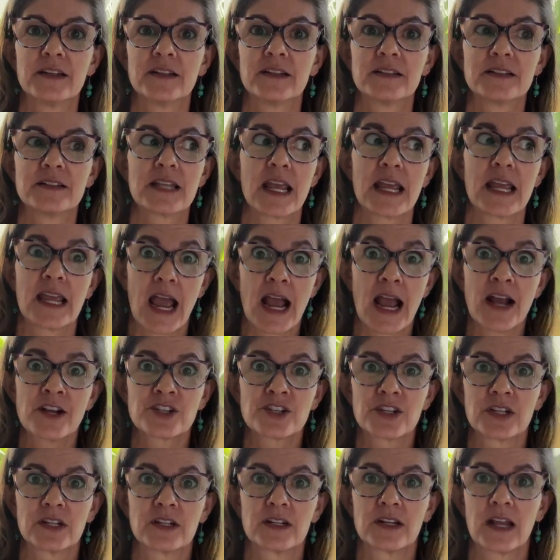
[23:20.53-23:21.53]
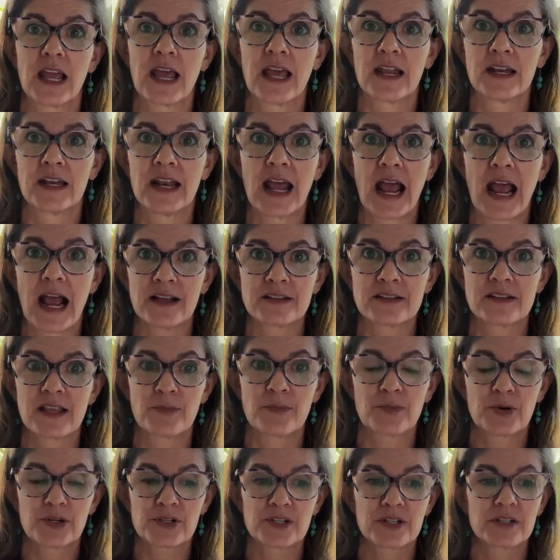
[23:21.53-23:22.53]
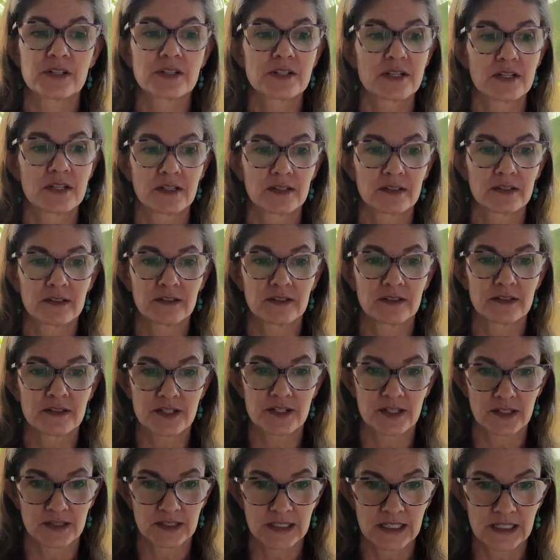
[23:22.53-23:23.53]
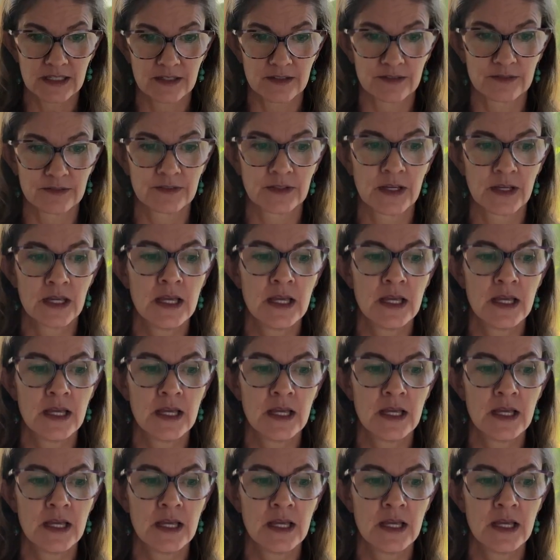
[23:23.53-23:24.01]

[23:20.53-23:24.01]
take action and ask that person to leave.